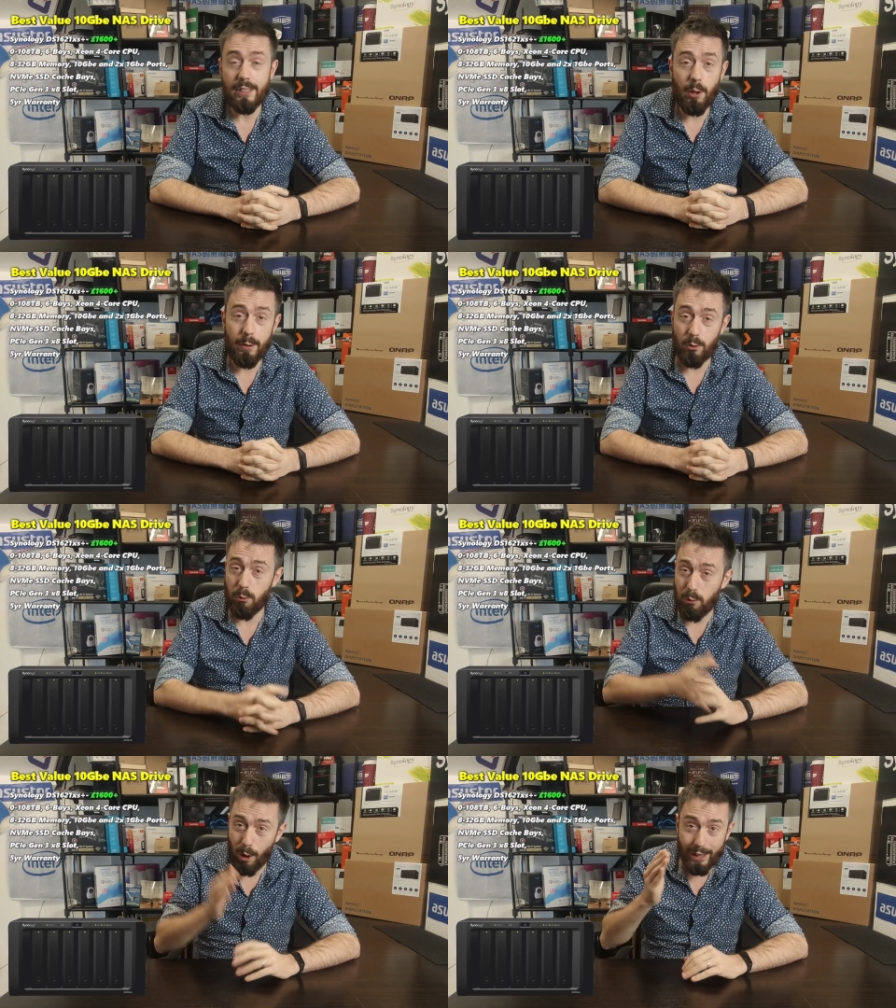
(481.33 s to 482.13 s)
So it
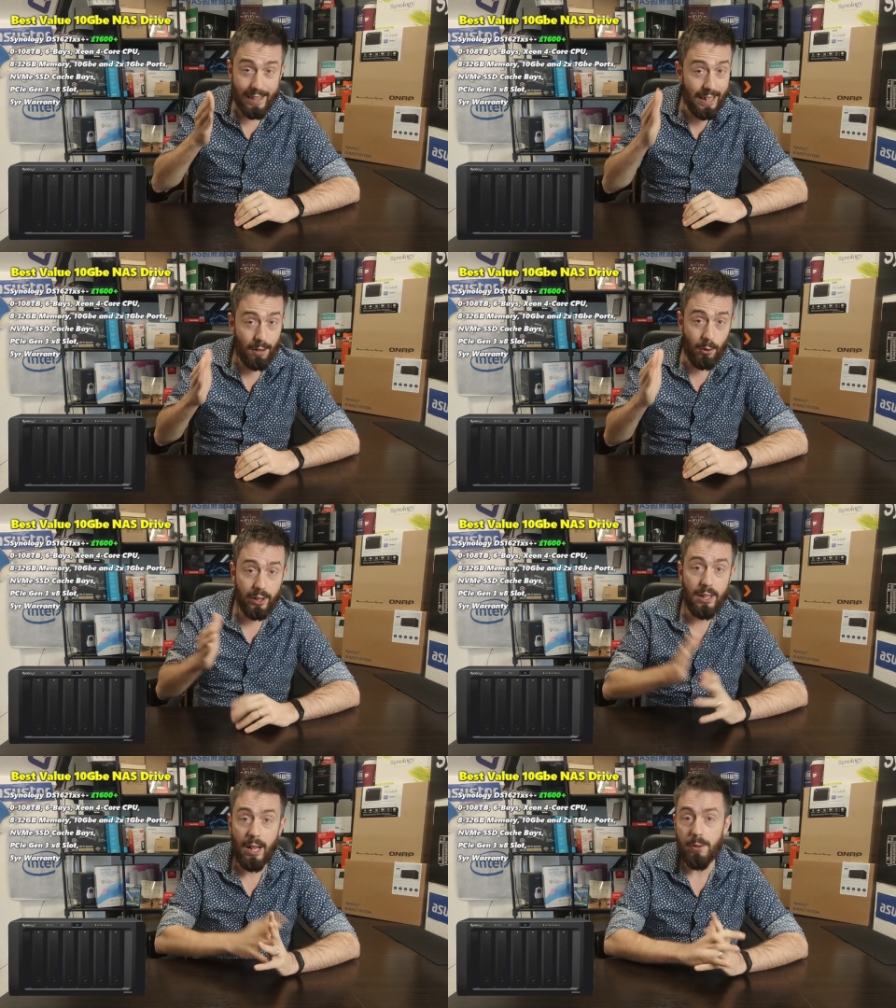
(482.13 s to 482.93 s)
was right there
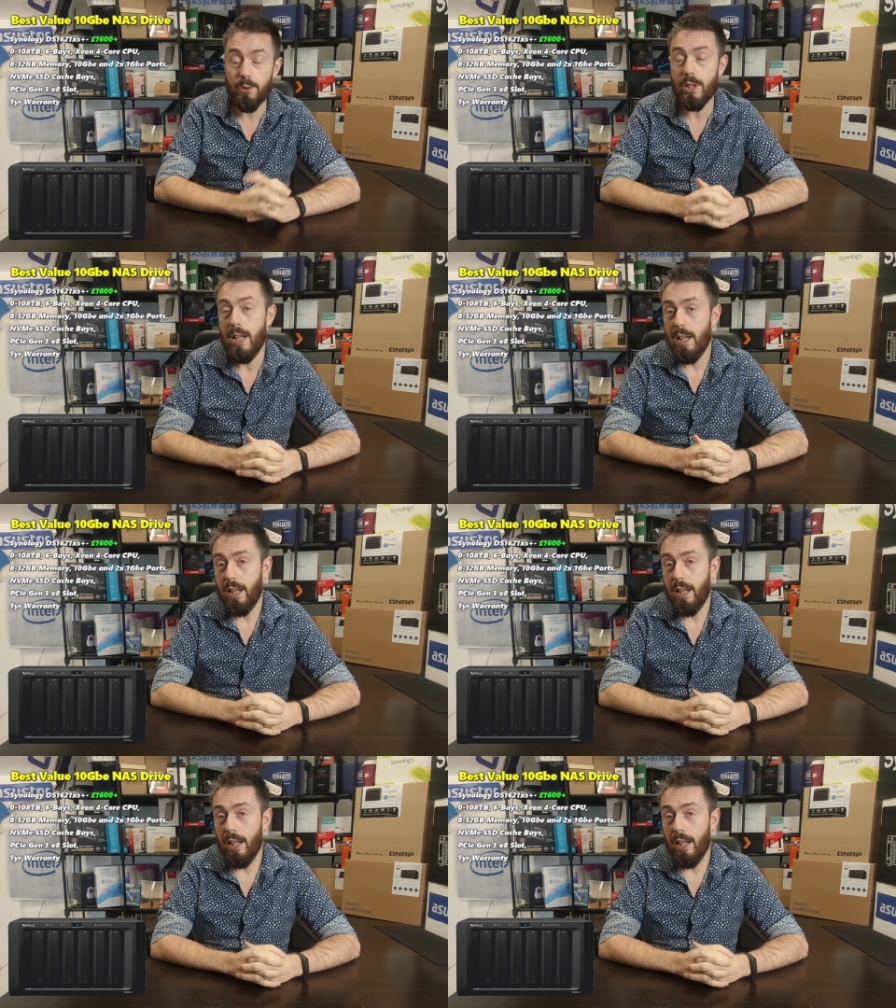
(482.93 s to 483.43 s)
on the nose.